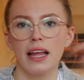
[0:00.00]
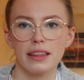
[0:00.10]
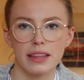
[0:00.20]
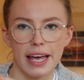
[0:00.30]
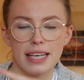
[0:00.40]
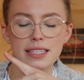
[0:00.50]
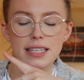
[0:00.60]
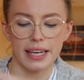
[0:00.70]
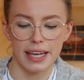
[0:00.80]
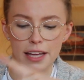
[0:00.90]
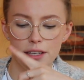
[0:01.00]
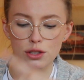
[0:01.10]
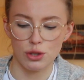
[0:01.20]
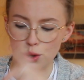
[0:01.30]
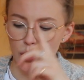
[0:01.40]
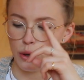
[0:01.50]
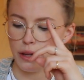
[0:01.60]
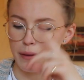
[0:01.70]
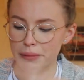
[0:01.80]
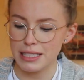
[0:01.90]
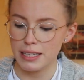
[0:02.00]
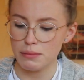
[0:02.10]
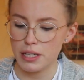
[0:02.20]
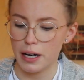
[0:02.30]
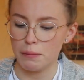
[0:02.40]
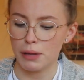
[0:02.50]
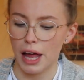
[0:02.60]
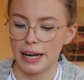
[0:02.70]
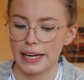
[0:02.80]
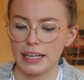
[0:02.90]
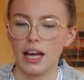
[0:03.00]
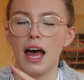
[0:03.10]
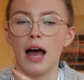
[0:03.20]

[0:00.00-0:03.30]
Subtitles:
let's dig in to the medium-term planning.